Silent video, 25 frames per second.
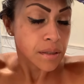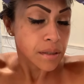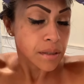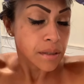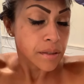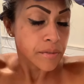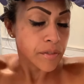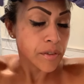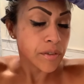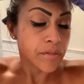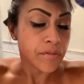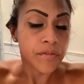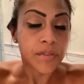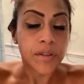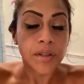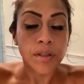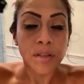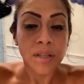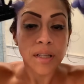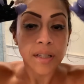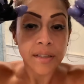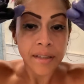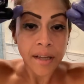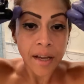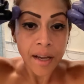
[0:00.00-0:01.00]
If you
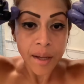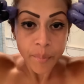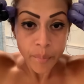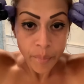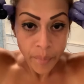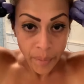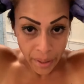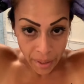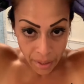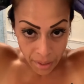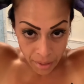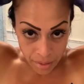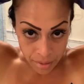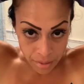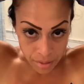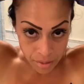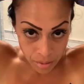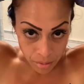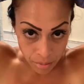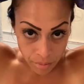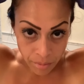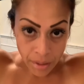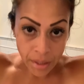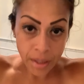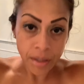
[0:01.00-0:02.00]
feel a tight band
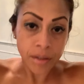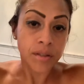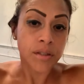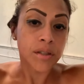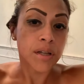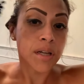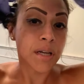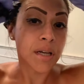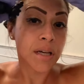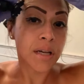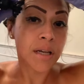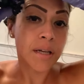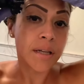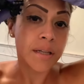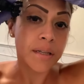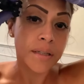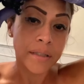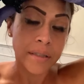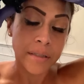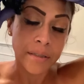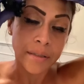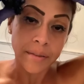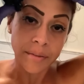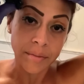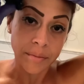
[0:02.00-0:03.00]
around your
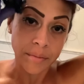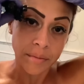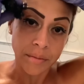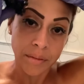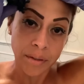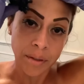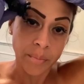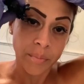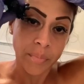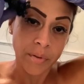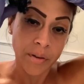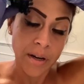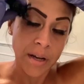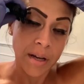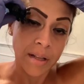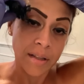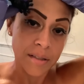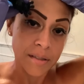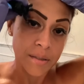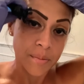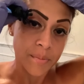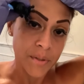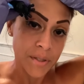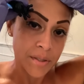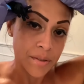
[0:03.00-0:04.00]
head,
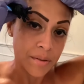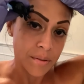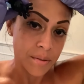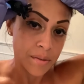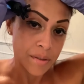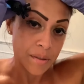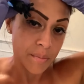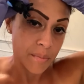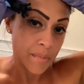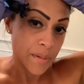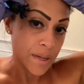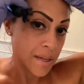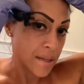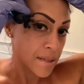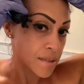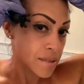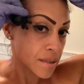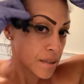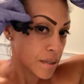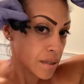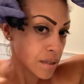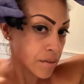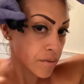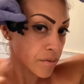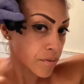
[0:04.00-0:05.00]
temporalis muscle is
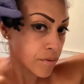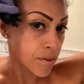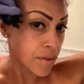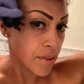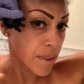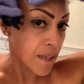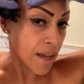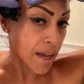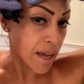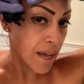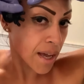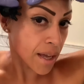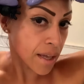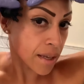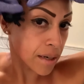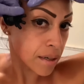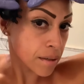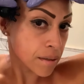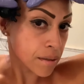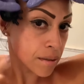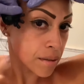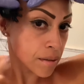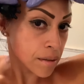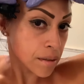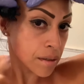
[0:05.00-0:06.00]
amazing for
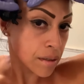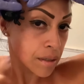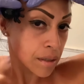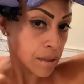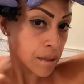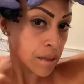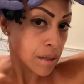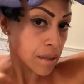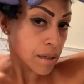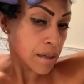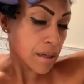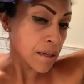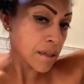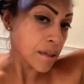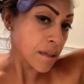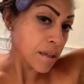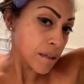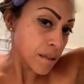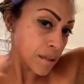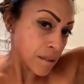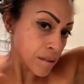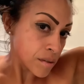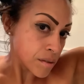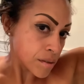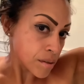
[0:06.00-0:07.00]
that. And
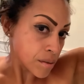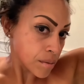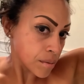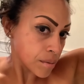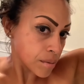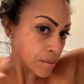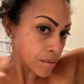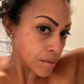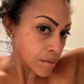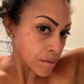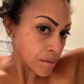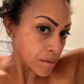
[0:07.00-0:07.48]
get into